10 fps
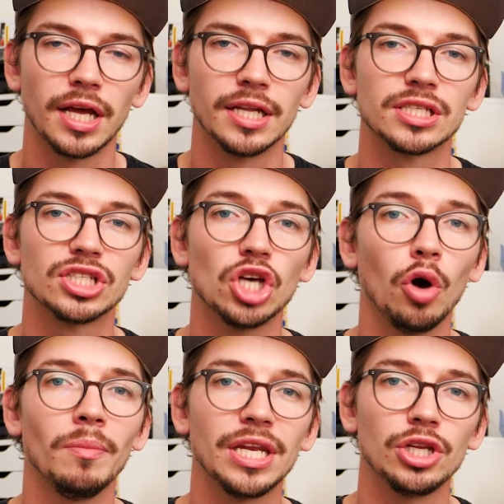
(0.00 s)
and
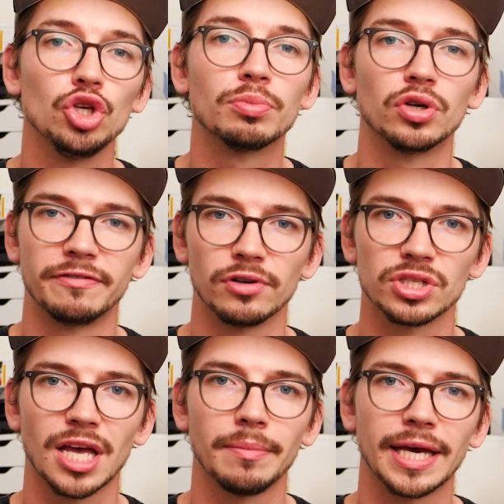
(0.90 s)
so many new
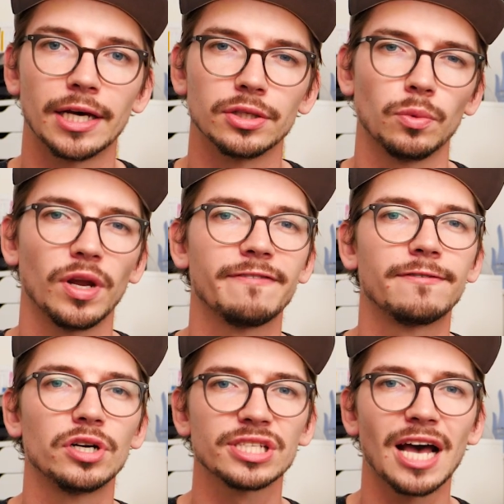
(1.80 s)
peripherals coming out. When I
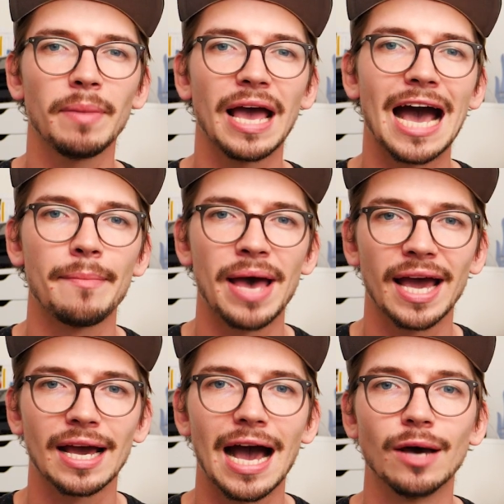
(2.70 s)
first got my
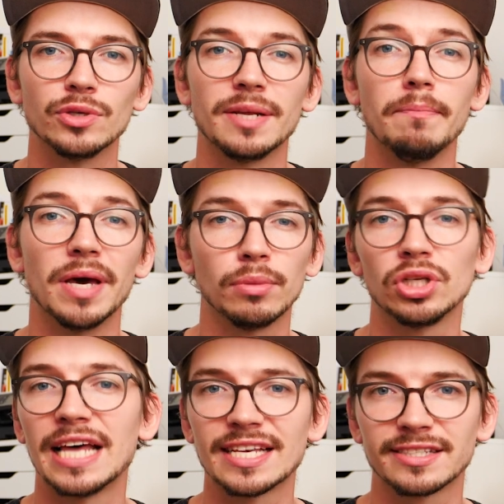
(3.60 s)
iMac, I was in minimal
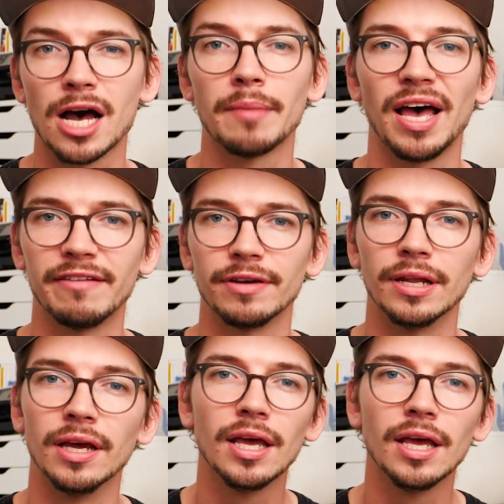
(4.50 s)
desktop heaven.